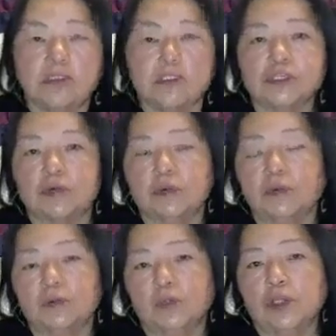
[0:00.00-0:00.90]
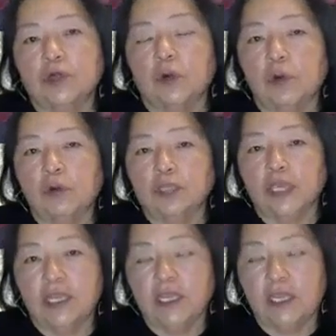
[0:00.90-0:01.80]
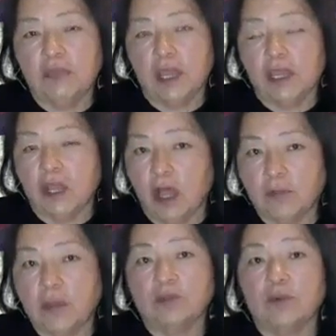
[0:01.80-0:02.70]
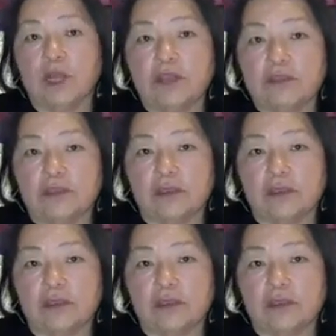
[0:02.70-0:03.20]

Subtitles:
So when the cold came, I caught my breath.